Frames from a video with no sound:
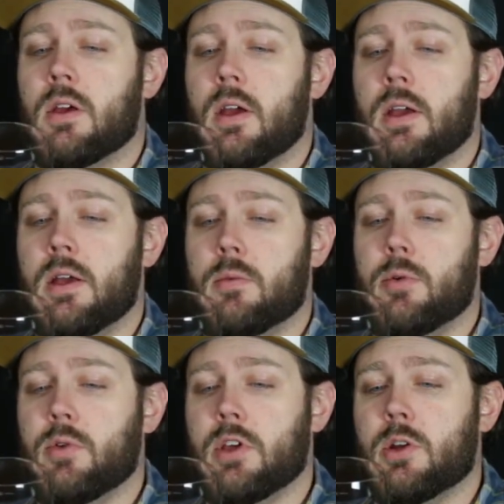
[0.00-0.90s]
and it'd
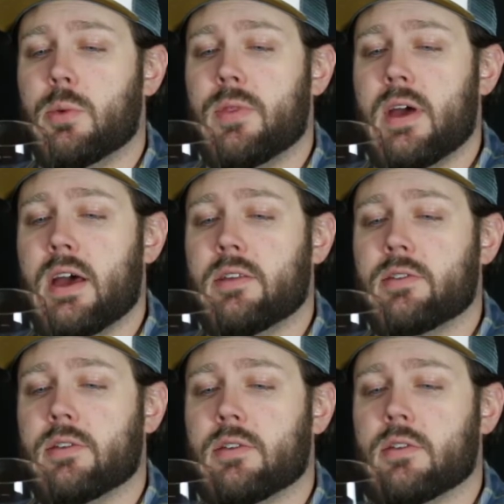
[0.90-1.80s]
be really good with
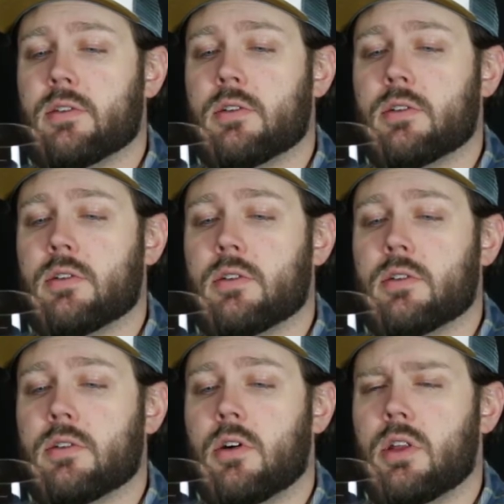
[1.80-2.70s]
that
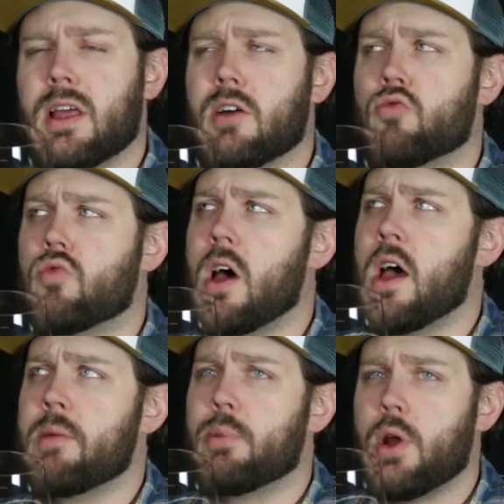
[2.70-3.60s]
on like a
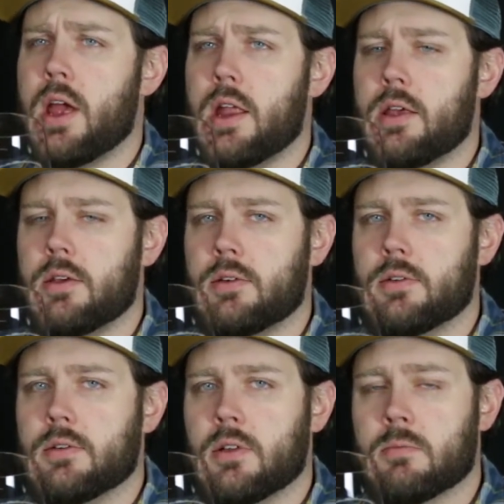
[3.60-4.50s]
rye bread,
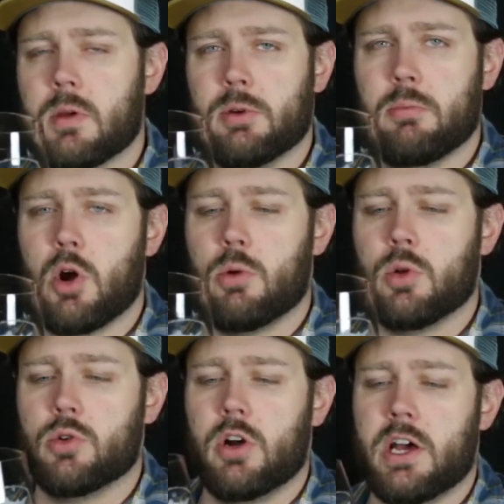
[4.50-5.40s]
like maybe a
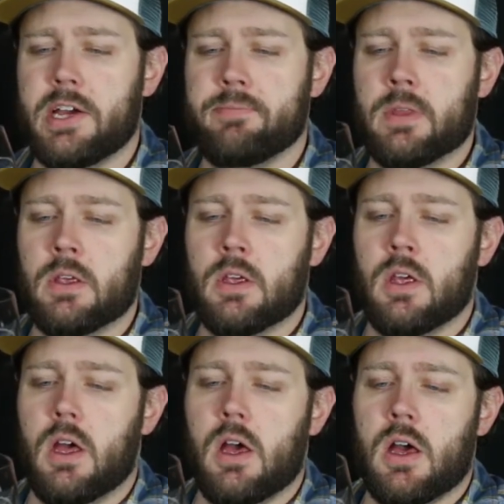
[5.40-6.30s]
marbled rye.
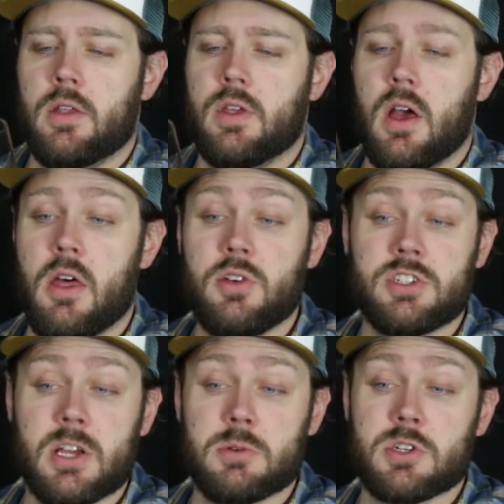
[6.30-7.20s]
The other
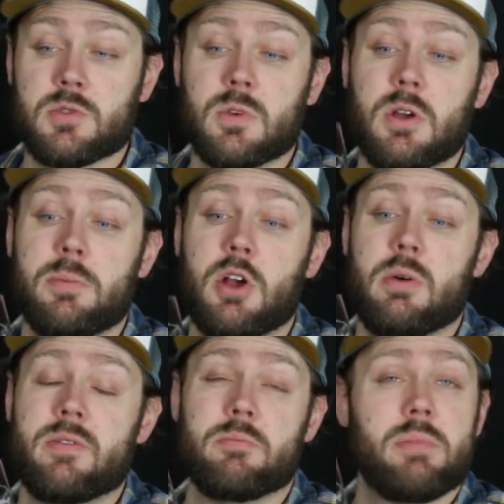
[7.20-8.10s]
sandwiches would
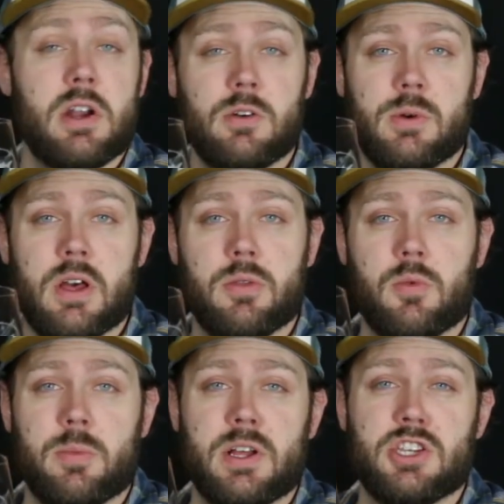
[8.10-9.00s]
go even better with
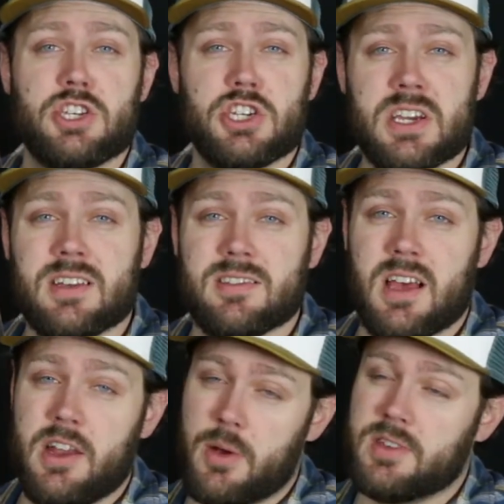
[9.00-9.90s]
would be a chicken
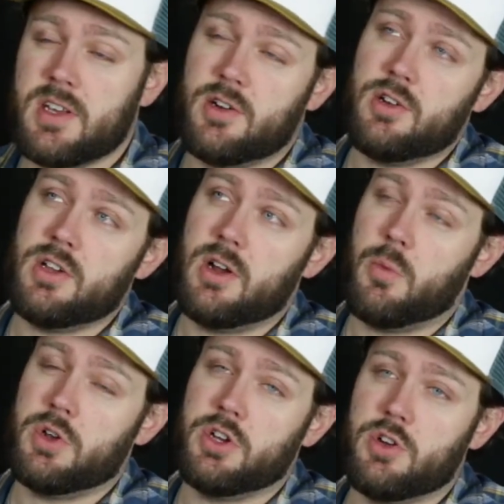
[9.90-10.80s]
salad. Now I said earlier
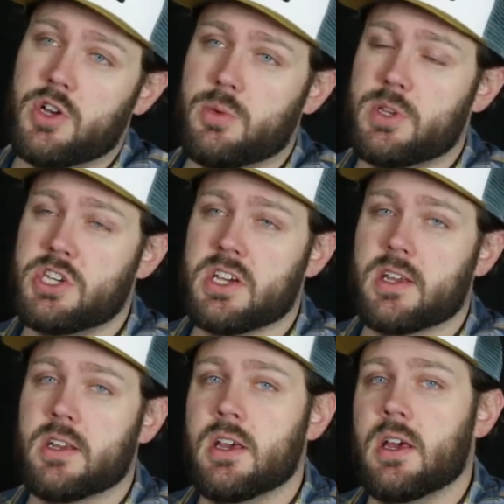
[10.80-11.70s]
it wouldn't go good with
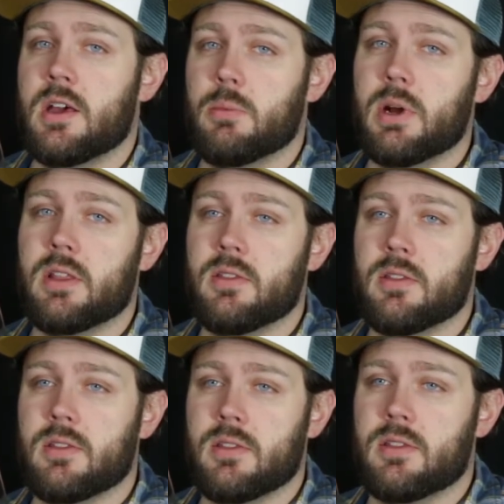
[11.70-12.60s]
chicken, but
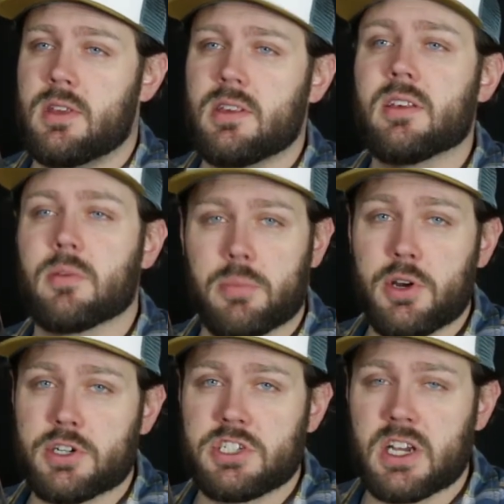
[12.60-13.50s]
this isn't
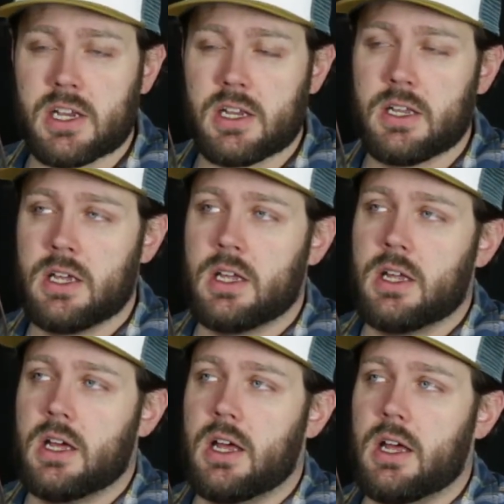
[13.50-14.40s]
pure chicken.
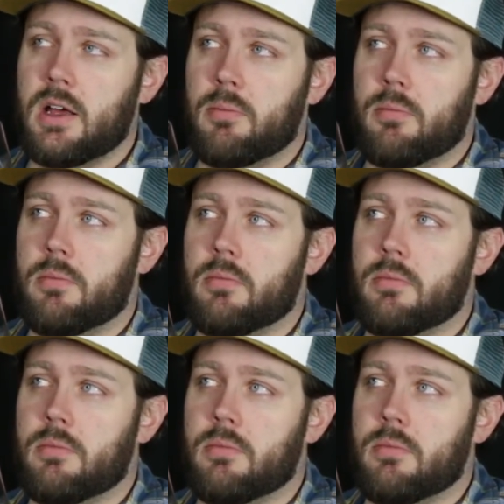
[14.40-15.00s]
Get